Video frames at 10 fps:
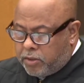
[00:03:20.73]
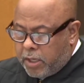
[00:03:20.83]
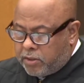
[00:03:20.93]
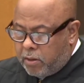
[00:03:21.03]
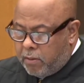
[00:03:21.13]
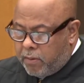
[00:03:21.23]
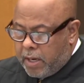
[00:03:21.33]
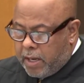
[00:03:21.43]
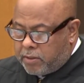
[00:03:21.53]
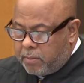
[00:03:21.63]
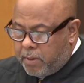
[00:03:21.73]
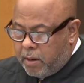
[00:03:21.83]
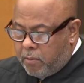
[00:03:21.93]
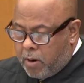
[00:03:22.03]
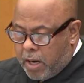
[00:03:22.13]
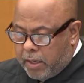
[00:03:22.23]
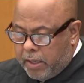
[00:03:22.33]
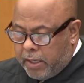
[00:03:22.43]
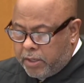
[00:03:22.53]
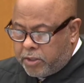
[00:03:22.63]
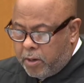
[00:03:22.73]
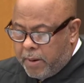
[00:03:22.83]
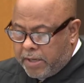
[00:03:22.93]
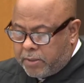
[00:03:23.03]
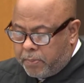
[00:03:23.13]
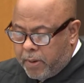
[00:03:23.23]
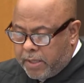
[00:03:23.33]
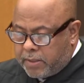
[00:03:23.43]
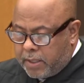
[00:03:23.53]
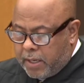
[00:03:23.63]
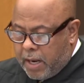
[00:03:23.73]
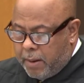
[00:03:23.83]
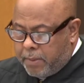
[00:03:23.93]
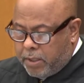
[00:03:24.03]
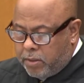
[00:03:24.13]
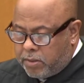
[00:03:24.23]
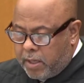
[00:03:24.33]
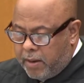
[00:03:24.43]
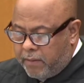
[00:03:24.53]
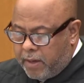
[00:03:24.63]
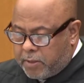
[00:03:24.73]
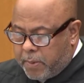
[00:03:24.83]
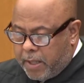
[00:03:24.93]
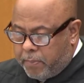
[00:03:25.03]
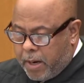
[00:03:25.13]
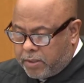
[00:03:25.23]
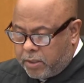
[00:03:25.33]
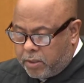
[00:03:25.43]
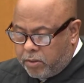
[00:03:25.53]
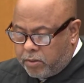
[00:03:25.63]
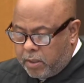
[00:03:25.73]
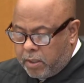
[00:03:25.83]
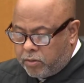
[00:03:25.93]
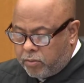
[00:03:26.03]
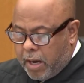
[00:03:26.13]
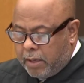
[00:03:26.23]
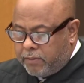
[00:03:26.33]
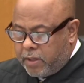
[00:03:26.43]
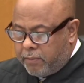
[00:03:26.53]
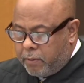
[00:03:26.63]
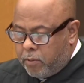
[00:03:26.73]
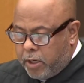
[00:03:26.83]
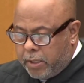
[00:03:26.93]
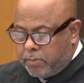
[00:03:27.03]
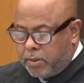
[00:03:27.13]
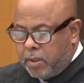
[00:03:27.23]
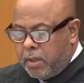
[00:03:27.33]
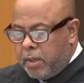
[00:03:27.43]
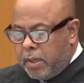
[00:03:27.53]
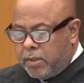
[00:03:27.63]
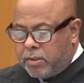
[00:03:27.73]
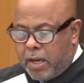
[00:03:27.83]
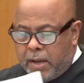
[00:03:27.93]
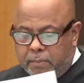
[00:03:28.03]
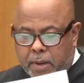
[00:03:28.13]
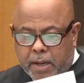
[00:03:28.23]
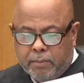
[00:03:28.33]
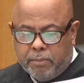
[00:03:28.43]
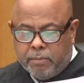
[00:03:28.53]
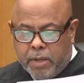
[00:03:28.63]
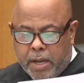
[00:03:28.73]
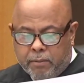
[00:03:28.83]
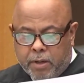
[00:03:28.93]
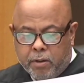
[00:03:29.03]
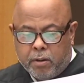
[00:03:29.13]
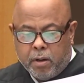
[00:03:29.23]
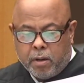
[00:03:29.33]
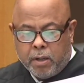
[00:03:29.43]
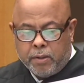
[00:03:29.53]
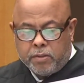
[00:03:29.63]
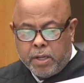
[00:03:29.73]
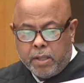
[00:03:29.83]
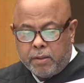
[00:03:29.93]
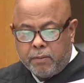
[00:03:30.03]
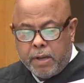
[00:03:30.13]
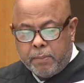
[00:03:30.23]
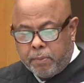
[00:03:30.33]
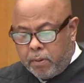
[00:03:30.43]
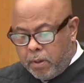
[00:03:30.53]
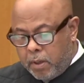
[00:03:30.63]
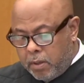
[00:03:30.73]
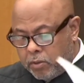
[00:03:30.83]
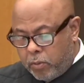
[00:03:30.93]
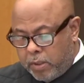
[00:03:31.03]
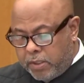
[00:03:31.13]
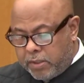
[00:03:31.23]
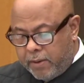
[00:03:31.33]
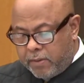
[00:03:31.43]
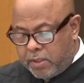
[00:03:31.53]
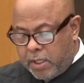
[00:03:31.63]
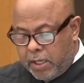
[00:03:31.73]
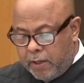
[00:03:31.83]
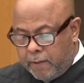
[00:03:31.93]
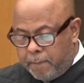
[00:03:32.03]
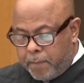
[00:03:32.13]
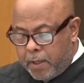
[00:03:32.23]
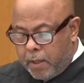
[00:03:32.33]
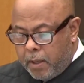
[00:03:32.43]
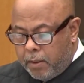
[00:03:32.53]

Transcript: that just over an ounce of marijuana, it is hereby suppressed and cannot be used in evidence by the prosecution in the trial of Jeffrey Williams, signed by Henry Newkirk on the 10th of April, 2017.